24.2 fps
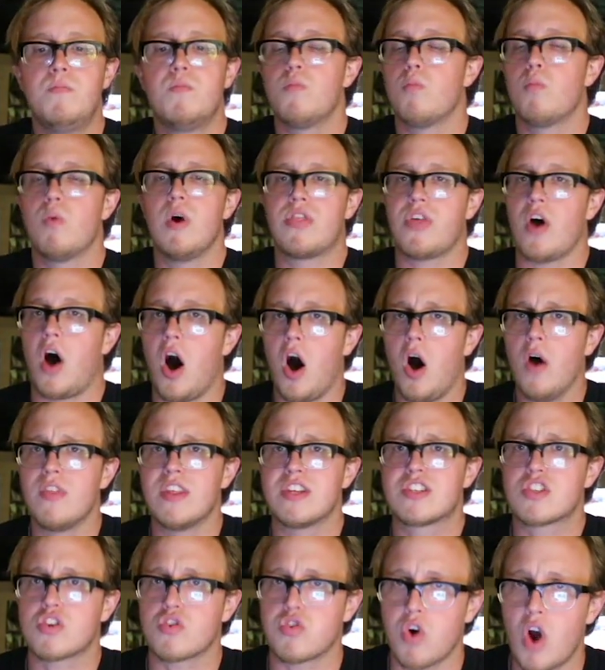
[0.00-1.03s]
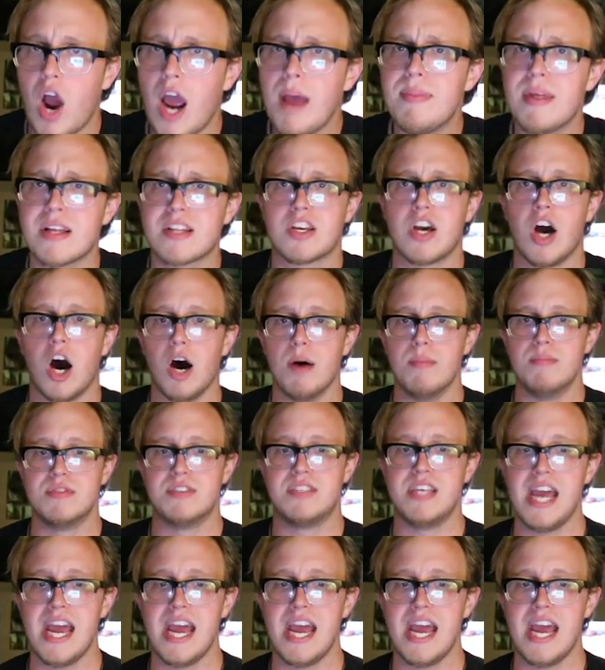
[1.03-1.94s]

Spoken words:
with all this crime that comes